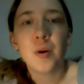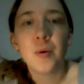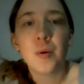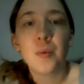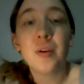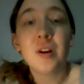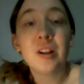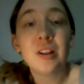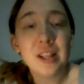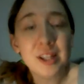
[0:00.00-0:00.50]

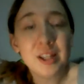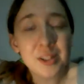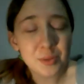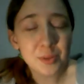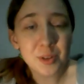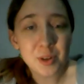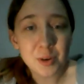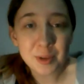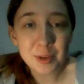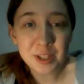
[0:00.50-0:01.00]
When our lease
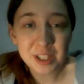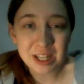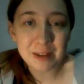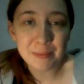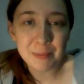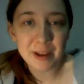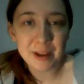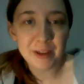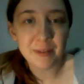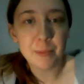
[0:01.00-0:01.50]
was almost
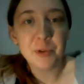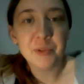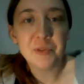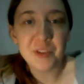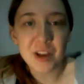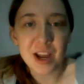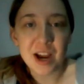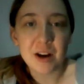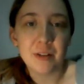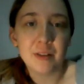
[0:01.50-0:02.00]
up, he
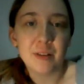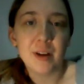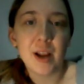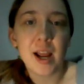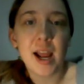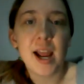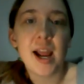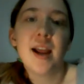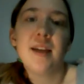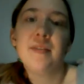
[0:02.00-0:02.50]
moved out,
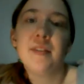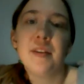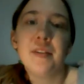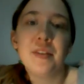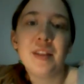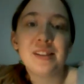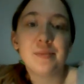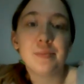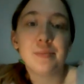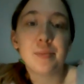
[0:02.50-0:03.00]
and then
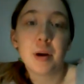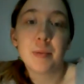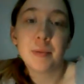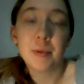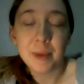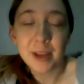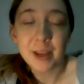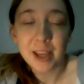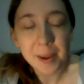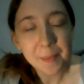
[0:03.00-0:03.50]
this
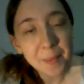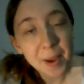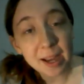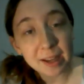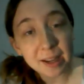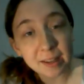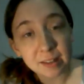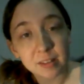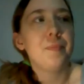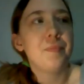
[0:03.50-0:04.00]
apartment became
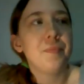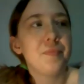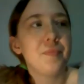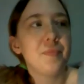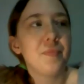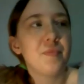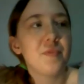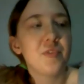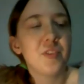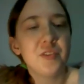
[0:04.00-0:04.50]
mine.
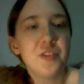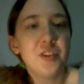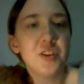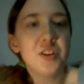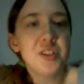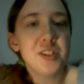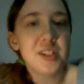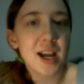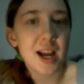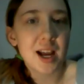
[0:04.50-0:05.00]
For the
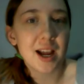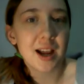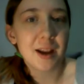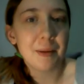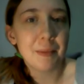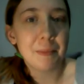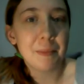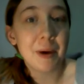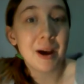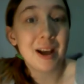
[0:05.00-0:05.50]
first
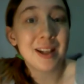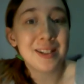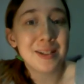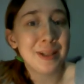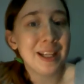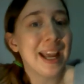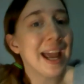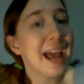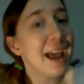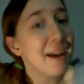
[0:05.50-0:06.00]
time,
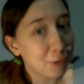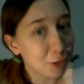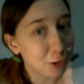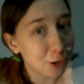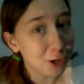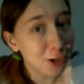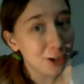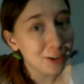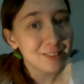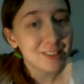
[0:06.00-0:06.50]
possibly
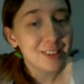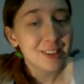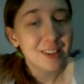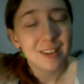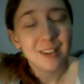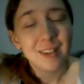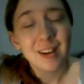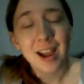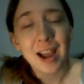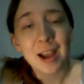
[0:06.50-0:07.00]
ever,
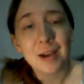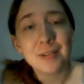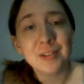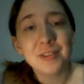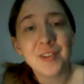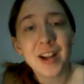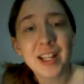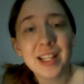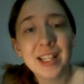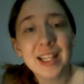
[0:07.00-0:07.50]
I was
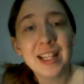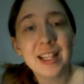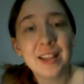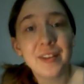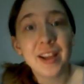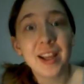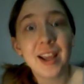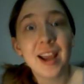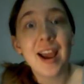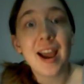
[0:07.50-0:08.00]
finally
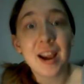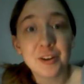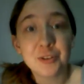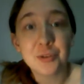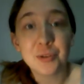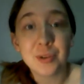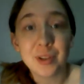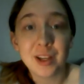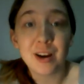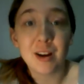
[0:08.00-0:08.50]
living
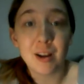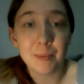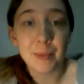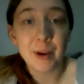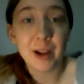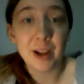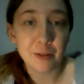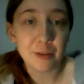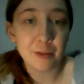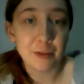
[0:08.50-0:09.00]
actually on
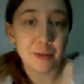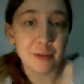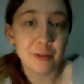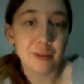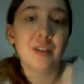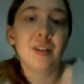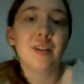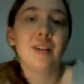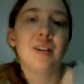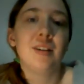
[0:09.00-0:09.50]
my
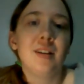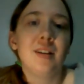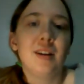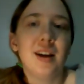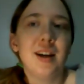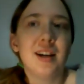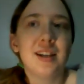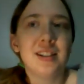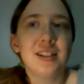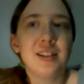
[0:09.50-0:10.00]
own,
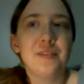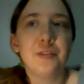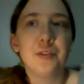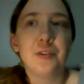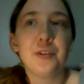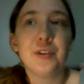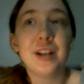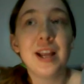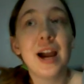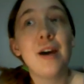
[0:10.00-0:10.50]
except
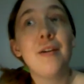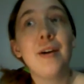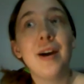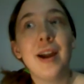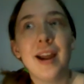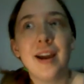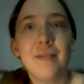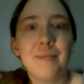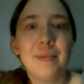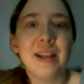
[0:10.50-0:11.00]
for now I
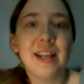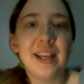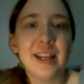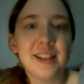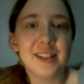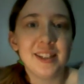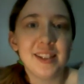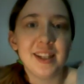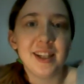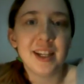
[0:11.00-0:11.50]
have
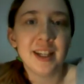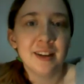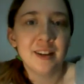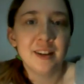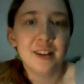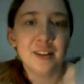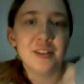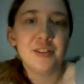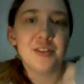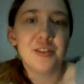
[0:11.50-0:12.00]
Mackenzie.
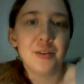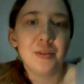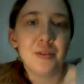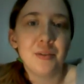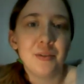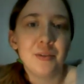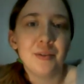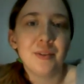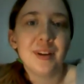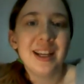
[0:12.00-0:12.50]

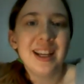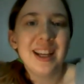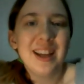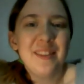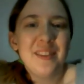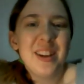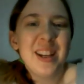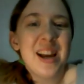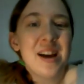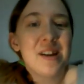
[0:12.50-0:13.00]
So
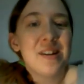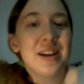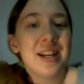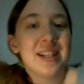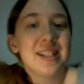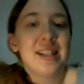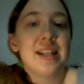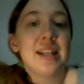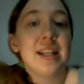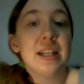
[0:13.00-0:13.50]
even now, I
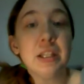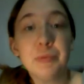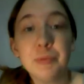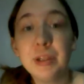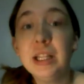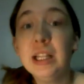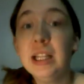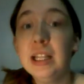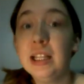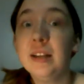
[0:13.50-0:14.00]
guess I didn't
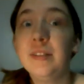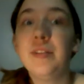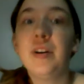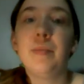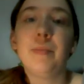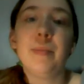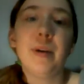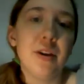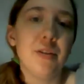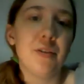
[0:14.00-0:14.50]
really live
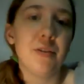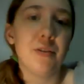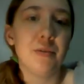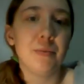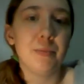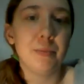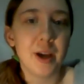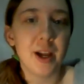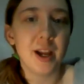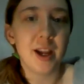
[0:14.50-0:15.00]
on my
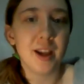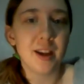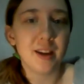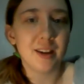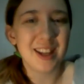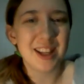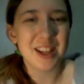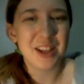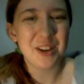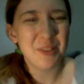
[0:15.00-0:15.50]
own, but
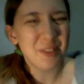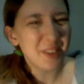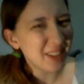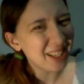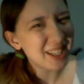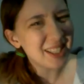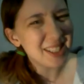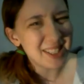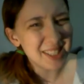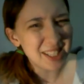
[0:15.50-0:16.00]
can you
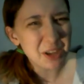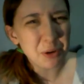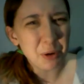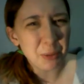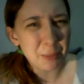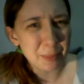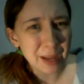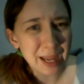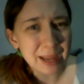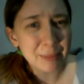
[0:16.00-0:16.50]
really consider
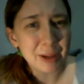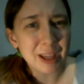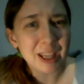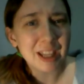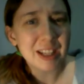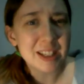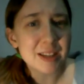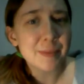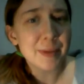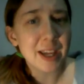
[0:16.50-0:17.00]
a
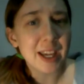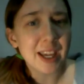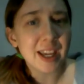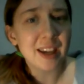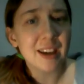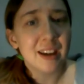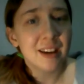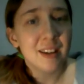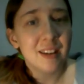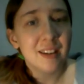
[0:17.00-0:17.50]
baby to
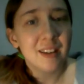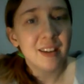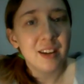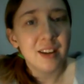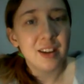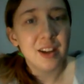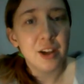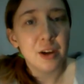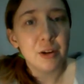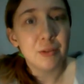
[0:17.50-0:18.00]
be,
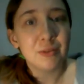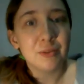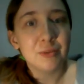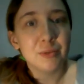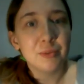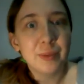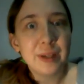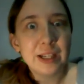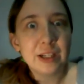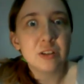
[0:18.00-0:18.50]

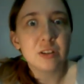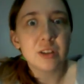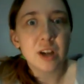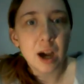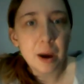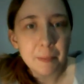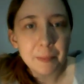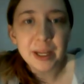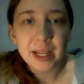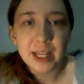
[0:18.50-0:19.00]
real
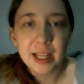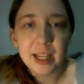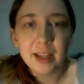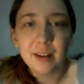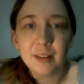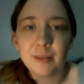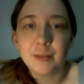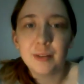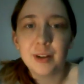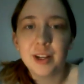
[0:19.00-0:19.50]

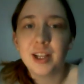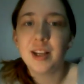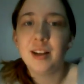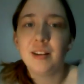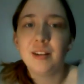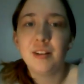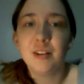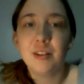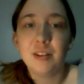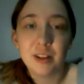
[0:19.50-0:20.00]
company
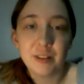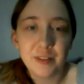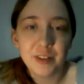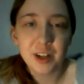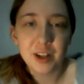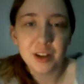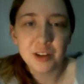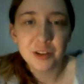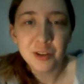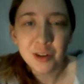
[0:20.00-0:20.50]
when you're
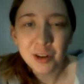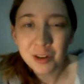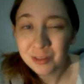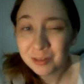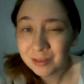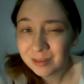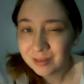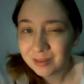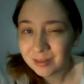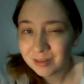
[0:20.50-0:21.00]
living on your
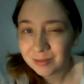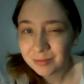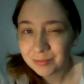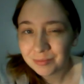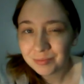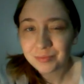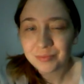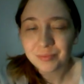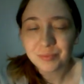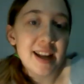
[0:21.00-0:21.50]
own?
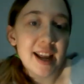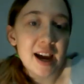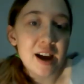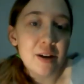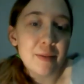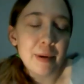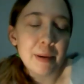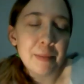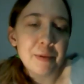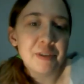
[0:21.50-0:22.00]

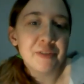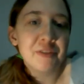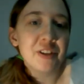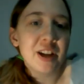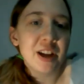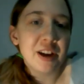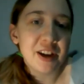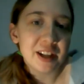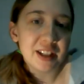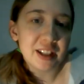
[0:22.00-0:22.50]
Now my
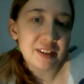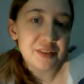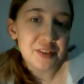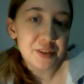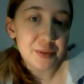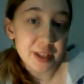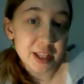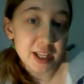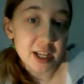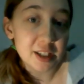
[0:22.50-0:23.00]
boyfriend Eric lives
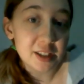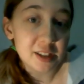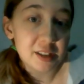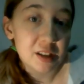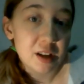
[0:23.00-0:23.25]
with us.